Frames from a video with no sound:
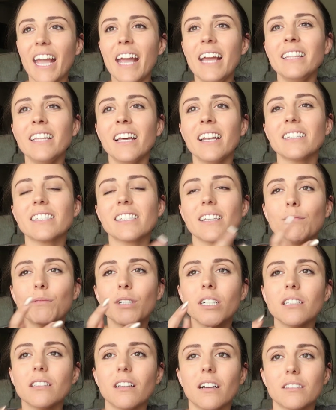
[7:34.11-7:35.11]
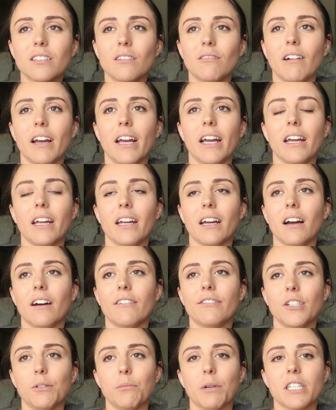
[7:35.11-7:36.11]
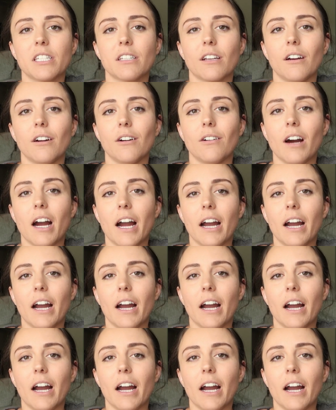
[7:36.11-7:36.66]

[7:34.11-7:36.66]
And then somewhere along the way, a few months ago,